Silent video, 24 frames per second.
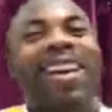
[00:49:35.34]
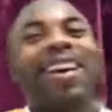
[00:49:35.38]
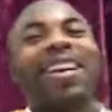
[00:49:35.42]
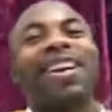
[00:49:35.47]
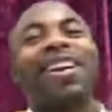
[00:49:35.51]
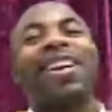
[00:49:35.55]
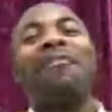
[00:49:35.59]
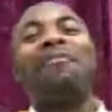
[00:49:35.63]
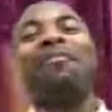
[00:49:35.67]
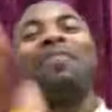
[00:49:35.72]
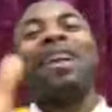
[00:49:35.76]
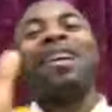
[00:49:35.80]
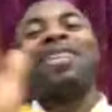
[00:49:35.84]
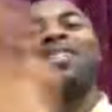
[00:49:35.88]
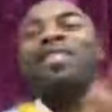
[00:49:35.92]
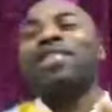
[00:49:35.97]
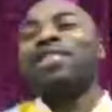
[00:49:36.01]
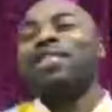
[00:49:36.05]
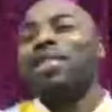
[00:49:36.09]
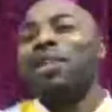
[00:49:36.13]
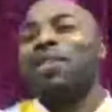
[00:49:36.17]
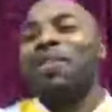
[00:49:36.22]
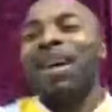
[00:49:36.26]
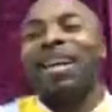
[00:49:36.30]
God
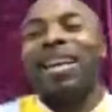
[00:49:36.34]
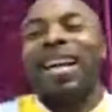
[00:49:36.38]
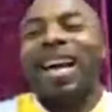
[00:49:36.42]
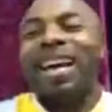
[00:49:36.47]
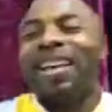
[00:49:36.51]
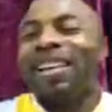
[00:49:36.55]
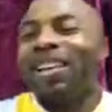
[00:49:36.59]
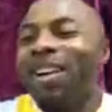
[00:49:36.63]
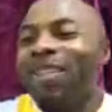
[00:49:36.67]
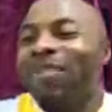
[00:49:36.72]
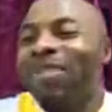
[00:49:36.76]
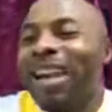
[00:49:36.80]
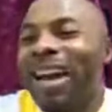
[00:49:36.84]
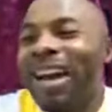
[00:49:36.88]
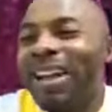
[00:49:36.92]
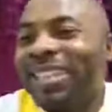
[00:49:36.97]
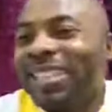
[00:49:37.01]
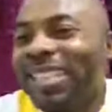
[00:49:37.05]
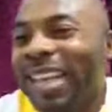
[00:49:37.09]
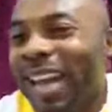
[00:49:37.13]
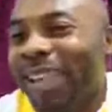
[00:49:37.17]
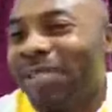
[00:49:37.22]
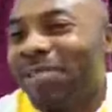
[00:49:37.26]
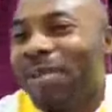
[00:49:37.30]
bless you so much. I love
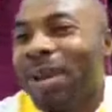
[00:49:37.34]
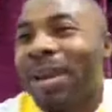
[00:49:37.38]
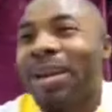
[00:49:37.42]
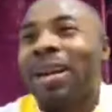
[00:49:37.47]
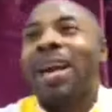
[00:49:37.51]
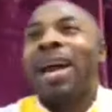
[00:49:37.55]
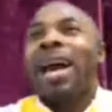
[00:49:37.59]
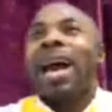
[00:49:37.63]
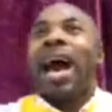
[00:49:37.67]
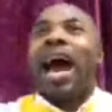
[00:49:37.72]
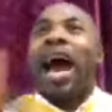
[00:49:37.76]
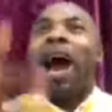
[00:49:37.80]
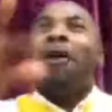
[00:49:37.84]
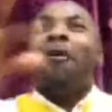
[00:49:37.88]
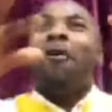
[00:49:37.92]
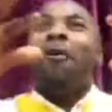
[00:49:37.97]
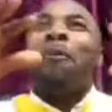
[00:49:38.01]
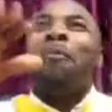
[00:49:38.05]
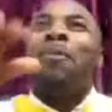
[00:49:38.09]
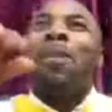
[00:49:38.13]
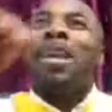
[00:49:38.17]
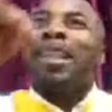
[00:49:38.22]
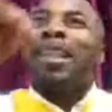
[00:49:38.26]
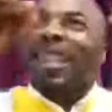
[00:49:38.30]
that that word. I
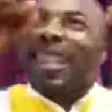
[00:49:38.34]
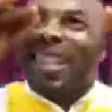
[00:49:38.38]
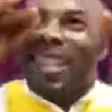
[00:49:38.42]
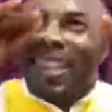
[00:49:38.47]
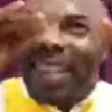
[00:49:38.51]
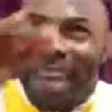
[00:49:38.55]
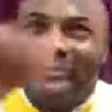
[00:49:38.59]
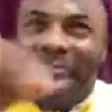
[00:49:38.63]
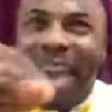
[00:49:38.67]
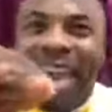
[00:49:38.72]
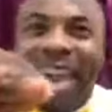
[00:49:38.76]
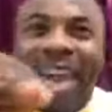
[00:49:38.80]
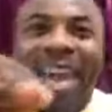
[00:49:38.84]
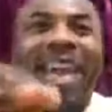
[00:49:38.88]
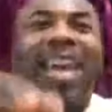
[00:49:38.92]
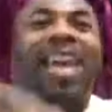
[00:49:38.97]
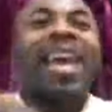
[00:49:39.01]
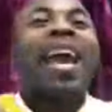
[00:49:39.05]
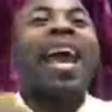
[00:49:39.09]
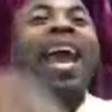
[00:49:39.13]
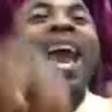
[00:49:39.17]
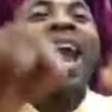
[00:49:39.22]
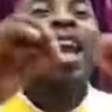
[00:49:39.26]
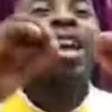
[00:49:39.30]
will meet thee
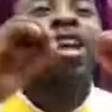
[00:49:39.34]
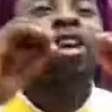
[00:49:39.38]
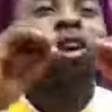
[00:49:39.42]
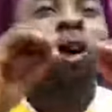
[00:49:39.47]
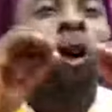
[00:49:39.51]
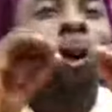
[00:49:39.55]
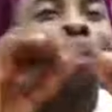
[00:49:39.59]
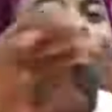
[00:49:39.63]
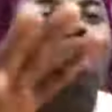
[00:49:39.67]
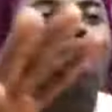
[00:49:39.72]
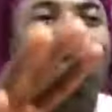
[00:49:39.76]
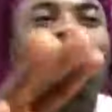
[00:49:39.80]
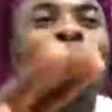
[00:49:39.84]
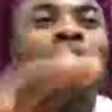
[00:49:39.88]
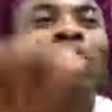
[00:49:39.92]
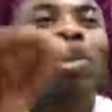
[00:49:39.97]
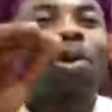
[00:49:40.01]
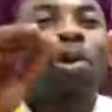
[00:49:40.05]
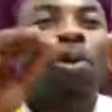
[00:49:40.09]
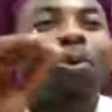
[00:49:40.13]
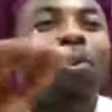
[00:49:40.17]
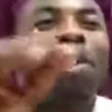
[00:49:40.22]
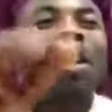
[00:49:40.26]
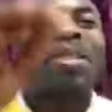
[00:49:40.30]
and
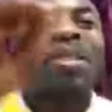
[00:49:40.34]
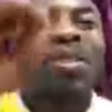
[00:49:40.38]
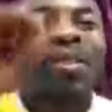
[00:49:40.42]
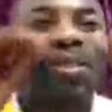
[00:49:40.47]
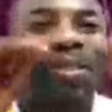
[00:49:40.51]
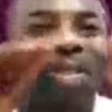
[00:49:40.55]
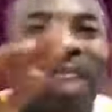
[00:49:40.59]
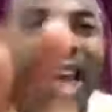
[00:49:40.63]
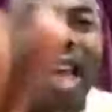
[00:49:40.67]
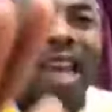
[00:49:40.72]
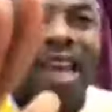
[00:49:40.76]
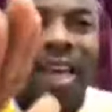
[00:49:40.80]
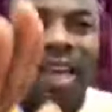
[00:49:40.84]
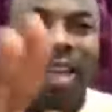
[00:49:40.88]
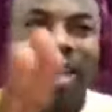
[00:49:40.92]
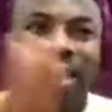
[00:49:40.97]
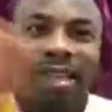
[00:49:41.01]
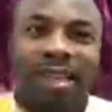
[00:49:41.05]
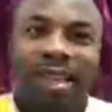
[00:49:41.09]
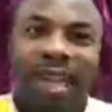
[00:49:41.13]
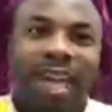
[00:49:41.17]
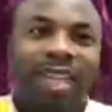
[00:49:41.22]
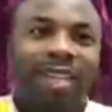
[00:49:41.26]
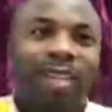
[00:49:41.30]
commune with thee.
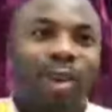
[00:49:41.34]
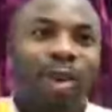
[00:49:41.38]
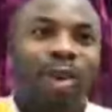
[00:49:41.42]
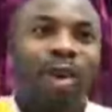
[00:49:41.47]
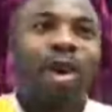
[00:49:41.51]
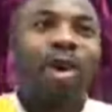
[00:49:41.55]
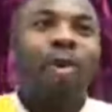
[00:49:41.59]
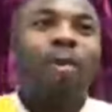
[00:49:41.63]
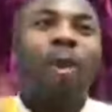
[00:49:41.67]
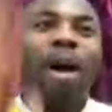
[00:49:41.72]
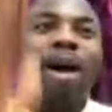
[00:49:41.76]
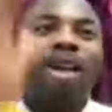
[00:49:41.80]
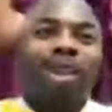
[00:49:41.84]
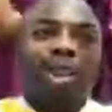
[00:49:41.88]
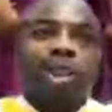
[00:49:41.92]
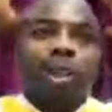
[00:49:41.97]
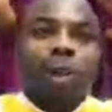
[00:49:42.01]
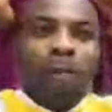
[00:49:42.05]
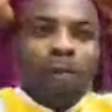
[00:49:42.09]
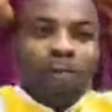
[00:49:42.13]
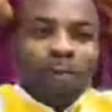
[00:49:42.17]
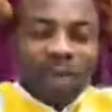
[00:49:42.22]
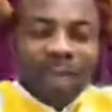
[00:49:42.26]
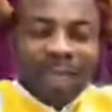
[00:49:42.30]
That's all.
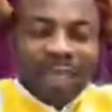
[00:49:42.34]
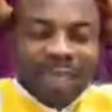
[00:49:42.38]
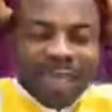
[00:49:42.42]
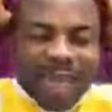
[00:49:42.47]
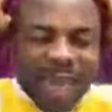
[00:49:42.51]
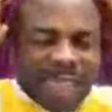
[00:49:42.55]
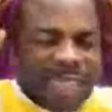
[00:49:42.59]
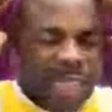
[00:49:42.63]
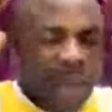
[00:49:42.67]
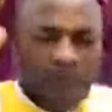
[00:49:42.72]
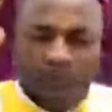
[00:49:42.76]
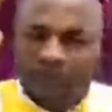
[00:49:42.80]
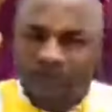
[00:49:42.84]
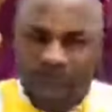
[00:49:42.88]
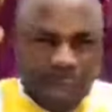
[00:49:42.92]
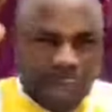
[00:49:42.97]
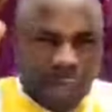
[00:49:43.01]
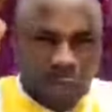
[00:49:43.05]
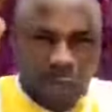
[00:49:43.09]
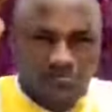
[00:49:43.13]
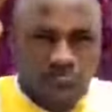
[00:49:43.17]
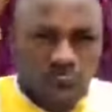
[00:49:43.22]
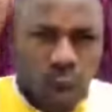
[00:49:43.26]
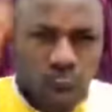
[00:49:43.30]
Once you get a
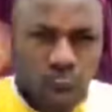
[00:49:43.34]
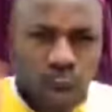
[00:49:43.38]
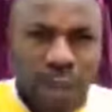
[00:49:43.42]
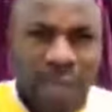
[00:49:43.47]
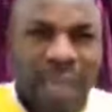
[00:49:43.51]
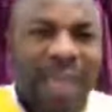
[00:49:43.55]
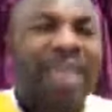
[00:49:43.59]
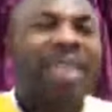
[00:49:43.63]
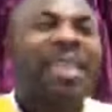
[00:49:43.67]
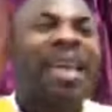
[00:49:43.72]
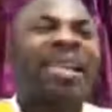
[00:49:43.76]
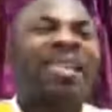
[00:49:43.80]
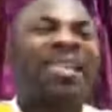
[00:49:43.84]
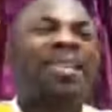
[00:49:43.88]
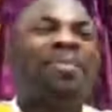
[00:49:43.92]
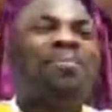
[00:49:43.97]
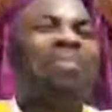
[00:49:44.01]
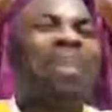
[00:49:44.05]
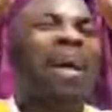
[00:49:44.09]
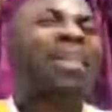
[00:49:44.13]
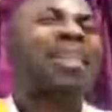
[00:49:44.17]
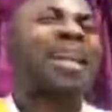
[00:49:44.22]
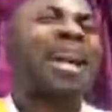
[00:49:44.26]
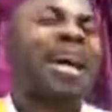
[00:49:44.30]
place for God, it
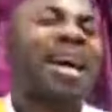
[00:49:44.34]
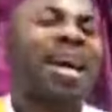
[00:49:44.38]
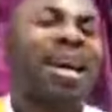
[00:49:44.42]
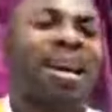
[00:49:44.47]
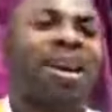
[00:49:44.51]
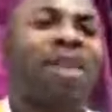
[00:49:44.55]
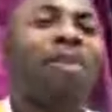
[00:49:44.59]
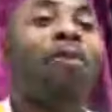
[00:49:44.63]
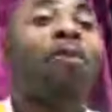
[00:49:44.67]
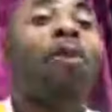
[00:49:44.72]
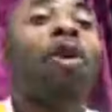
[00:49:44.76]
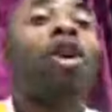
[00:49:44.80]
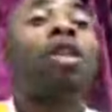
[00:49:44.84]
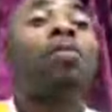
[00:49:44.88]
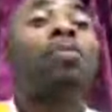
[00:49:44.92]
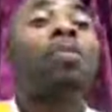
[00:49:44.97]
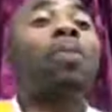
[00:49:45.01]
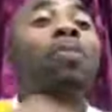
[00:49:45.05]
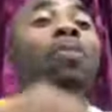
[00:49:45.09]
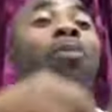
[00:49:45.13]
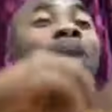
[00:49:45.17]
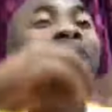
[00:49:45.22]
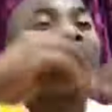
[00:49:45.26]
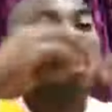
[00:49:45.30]
doesn't matter
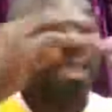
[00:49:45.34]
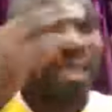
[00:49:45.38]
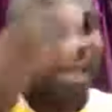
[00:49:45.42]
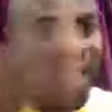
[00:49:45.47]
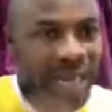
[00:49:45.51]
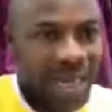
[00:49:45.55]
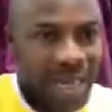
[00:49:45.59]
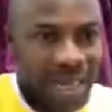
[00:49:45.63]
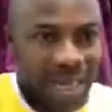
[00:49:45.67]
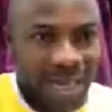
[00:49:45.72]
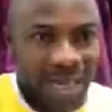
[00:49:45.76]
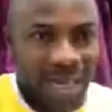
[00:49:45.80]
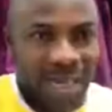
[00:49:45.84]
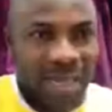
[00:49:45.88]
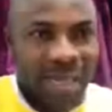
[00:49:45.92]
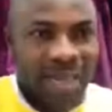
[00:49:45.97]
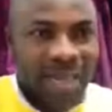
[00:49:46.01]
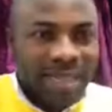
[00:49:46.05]
what people are saying.